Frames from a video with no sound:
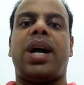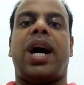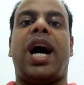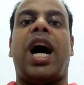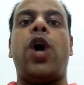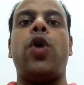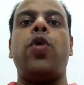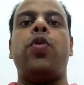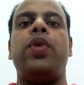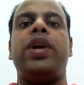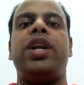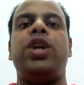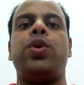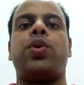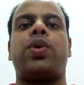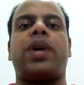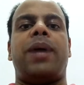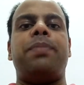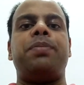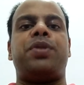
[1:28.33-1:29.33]
how will
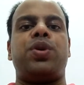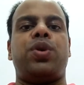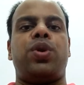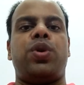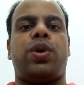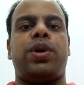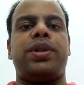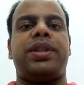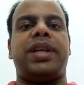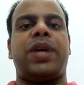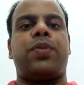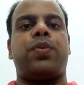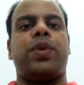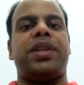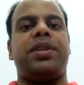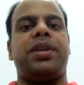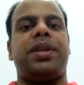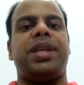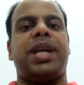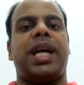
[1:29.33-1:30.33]
you come to know that
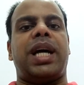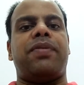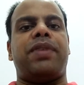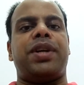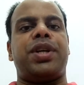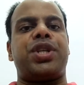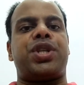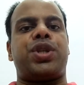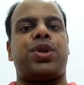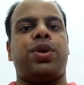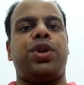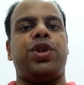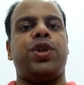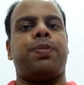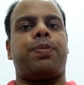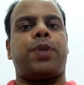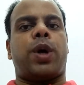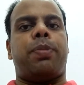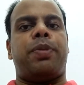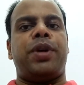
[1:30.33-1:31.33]
whether they have understood
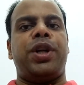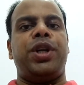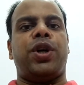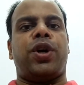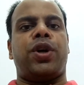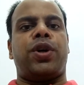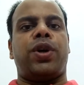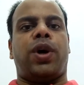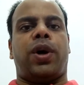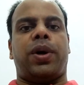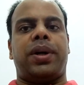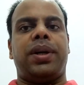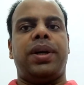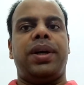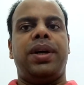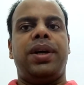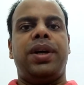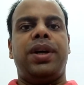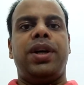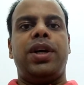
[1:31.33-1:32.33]
you properly or
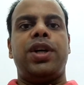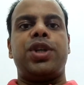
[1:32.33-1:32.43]
not?